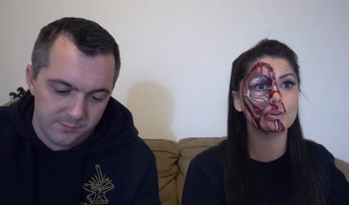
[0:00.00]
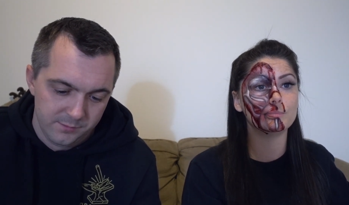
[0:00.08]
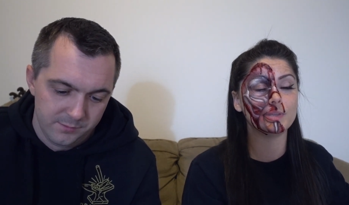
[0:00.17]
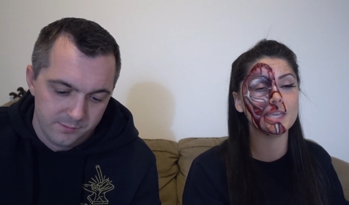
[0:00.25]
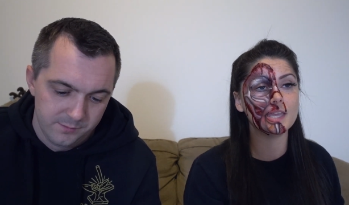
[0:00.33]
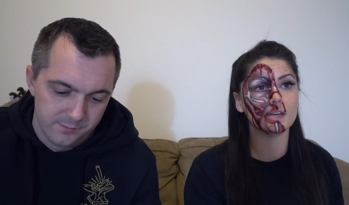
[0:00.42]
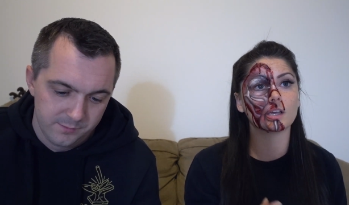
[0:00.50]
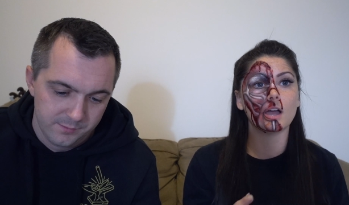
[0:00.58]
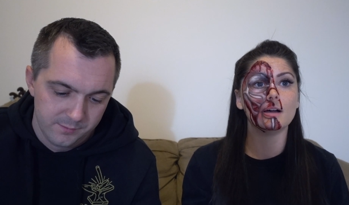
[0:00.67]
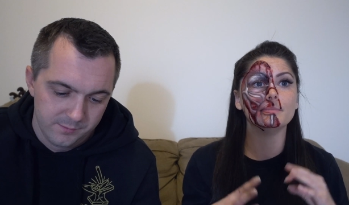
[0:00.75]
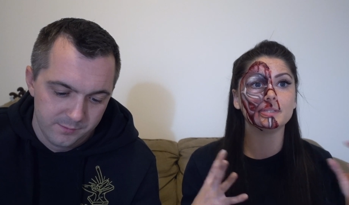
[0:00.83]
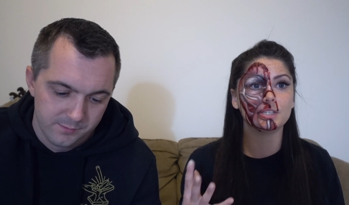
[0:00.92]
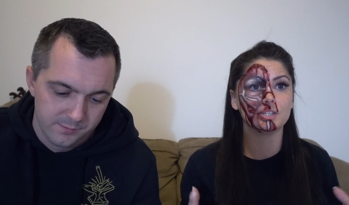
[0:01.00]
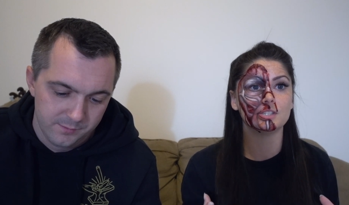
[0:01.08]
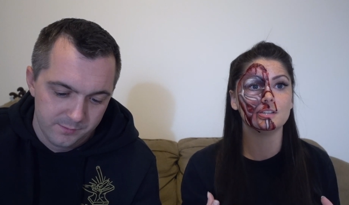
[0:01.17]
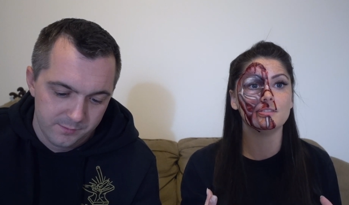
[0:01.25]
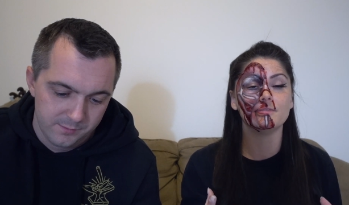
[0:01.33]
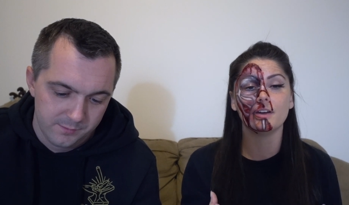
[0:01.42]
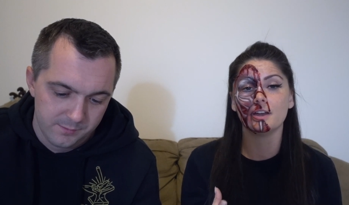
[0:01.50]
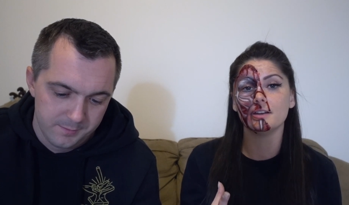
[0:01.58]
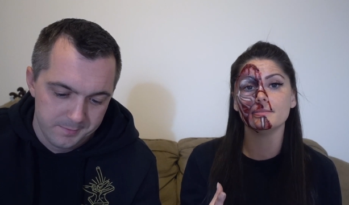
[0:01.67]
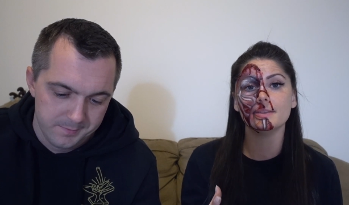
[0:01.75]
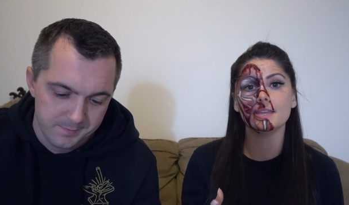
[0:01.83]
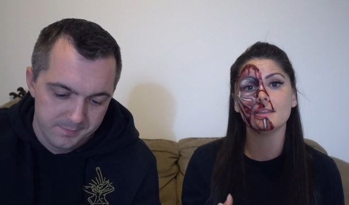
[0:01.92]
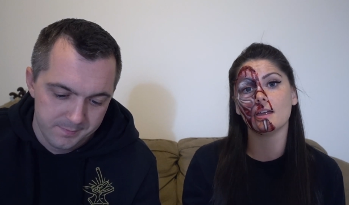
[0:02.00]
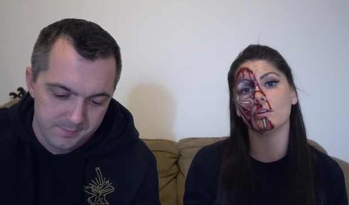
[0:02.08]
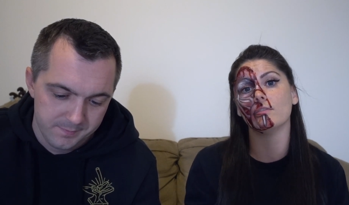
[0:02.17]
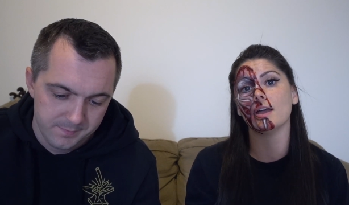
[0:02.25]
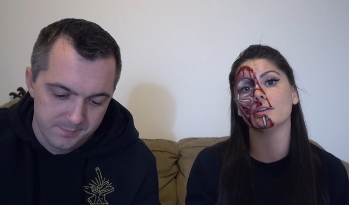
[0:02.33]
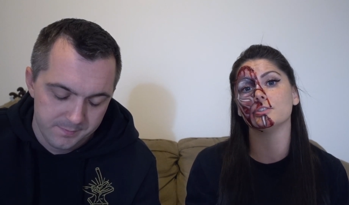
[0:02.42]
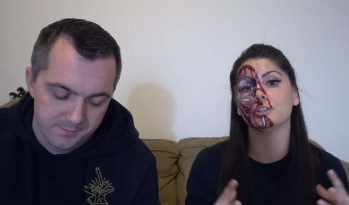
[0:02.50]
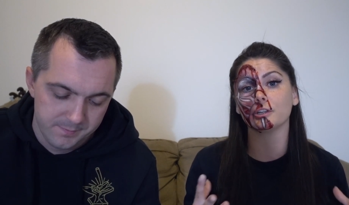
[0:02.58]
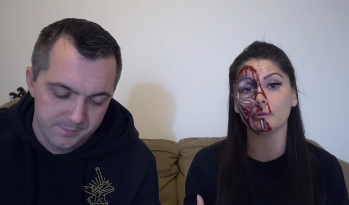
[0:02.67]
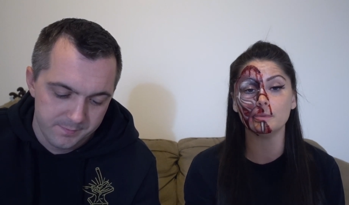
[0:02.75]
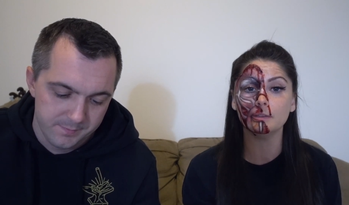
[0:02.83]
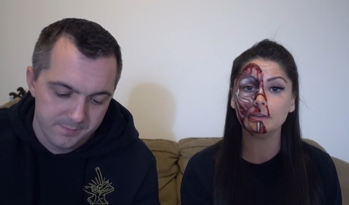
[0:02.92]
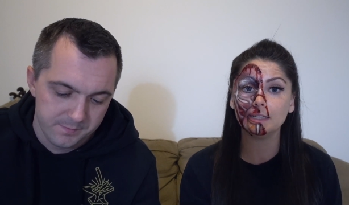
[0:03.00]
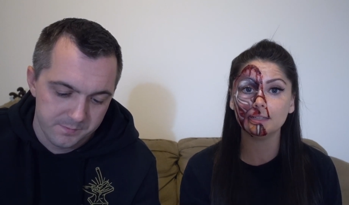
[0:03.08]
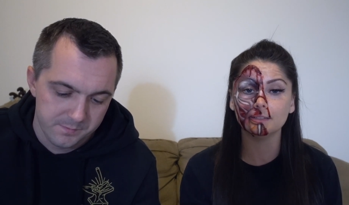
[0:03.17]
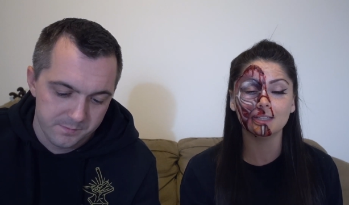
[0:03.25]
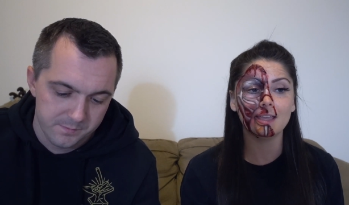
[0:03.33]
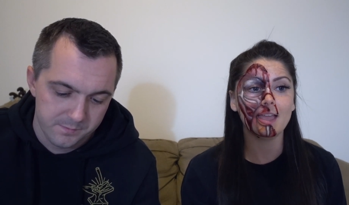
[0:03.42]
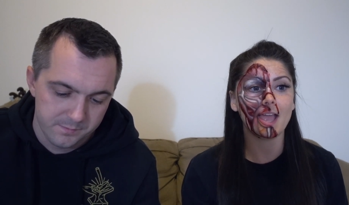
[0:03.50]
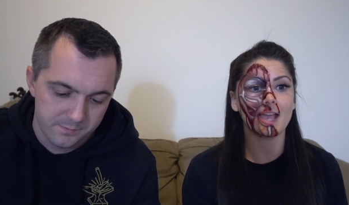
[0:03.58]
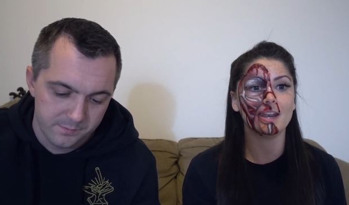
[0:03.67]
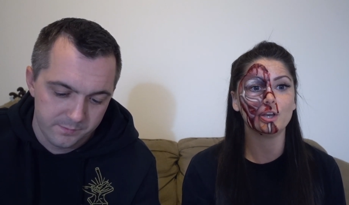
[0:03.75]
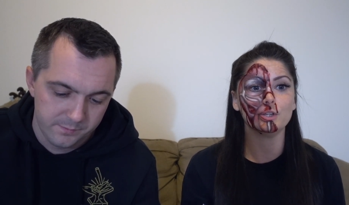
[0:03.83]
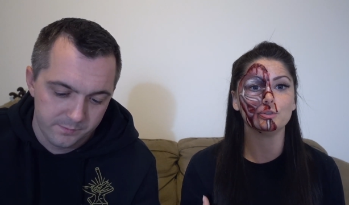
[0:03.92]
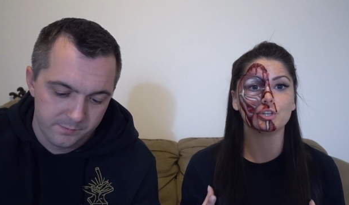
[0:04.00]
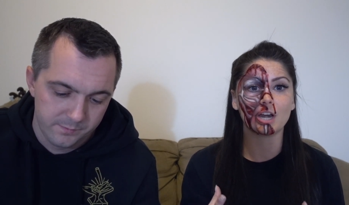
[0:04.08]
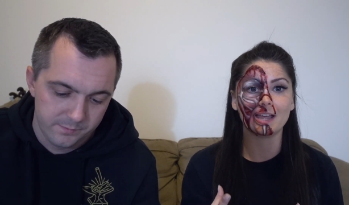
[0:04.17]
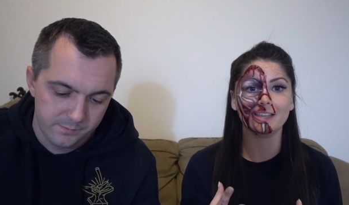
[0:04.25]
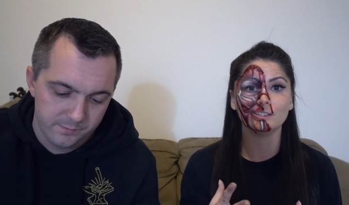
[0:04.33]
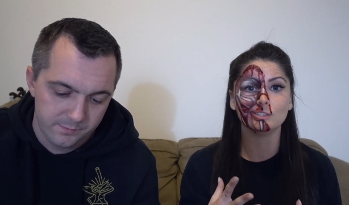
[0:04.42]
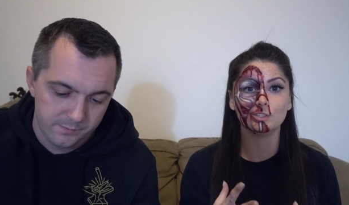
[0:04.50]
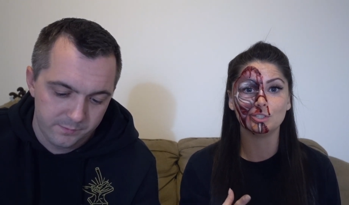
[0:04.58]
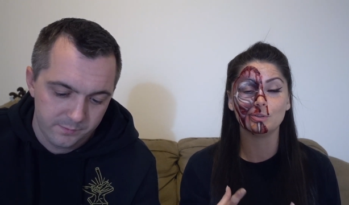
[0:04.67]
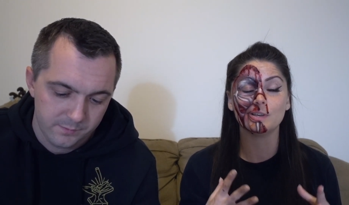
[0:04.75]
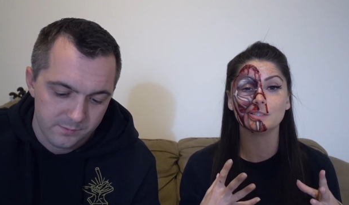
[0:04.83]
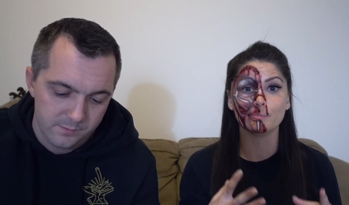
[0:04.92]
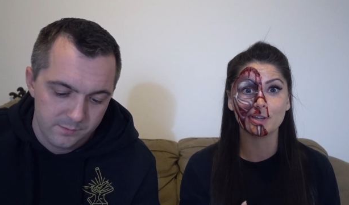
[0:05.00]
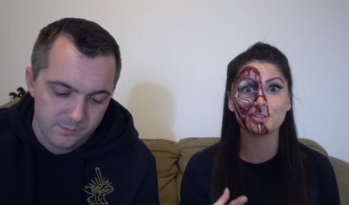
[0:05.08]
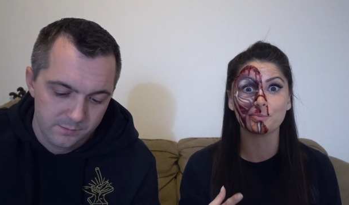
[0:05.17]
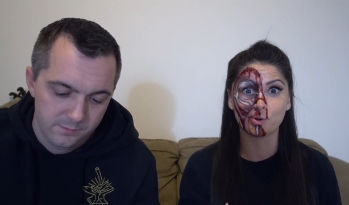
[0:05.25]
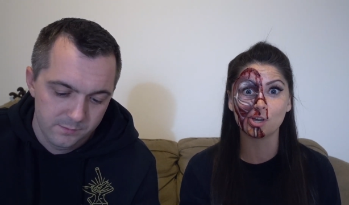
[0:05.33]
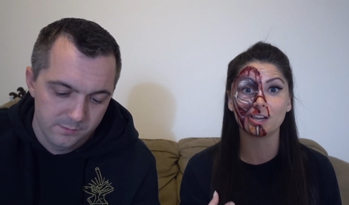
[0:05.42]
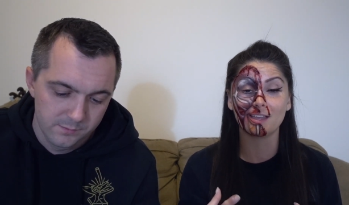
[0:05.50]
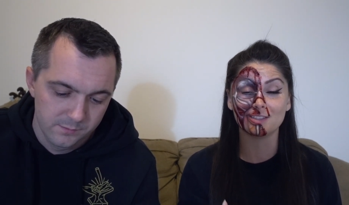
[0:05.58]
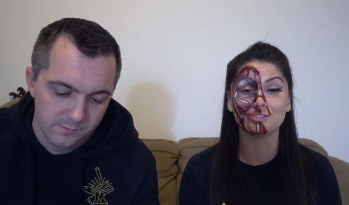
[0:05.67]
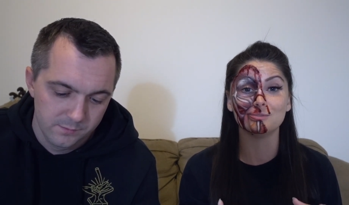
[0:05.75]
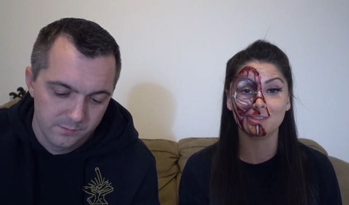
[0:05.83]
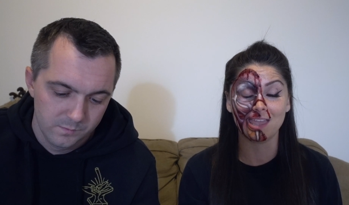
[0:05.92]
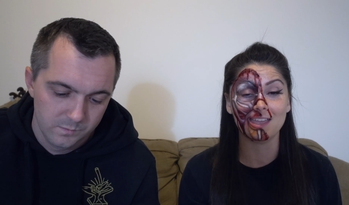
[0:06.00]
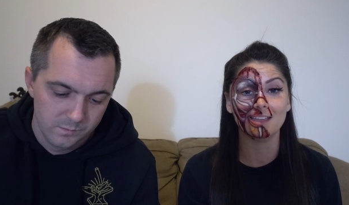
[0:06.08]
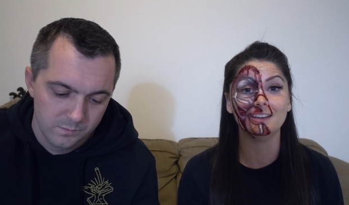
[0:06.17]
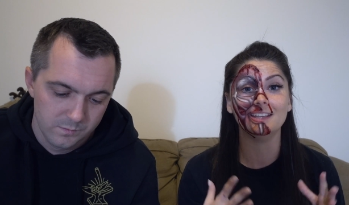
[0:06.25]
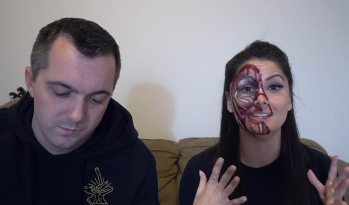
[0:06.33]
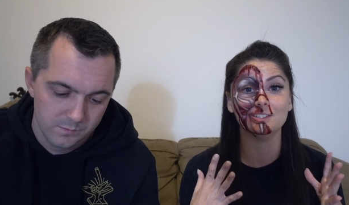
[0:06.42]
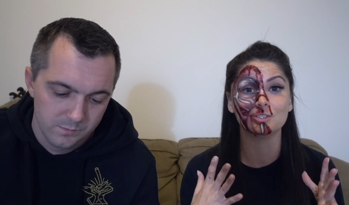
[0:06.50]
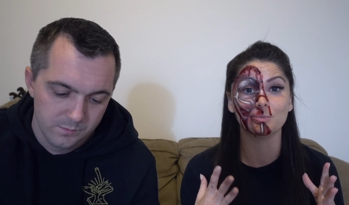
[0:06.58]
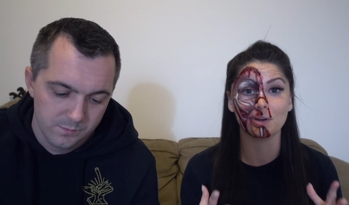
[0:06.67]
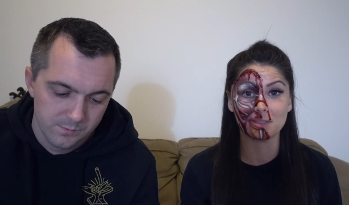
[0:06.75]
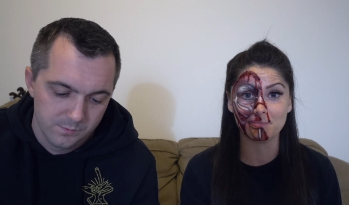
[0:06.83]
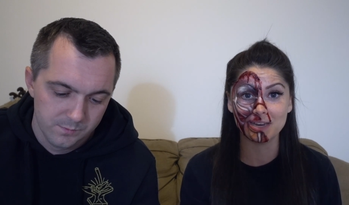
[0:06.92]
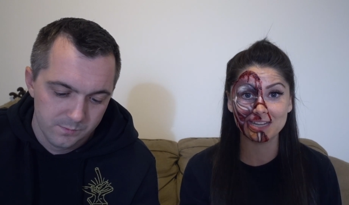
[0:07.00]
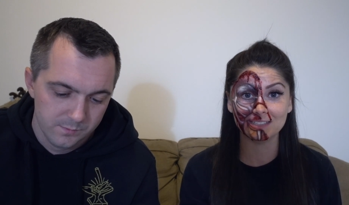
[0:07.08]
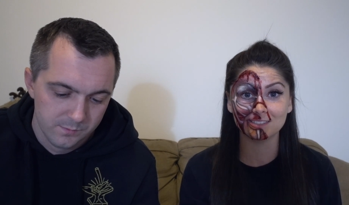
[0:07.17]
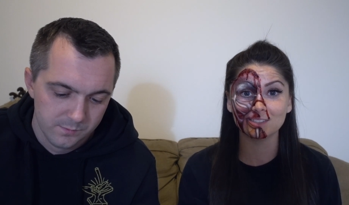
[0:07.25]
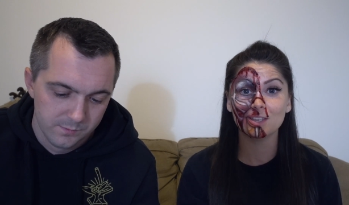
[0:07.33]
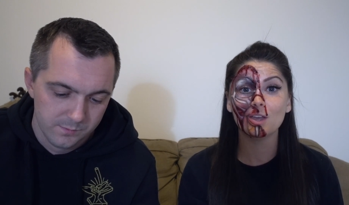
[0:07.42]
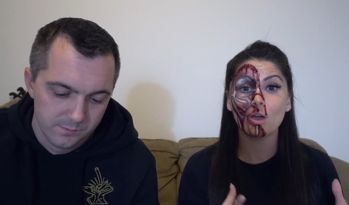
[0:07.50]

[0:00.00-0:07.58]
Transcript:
Speaker 1: be in a competition environment around your community? And are you trying to do as much work as you can in 20 minutes?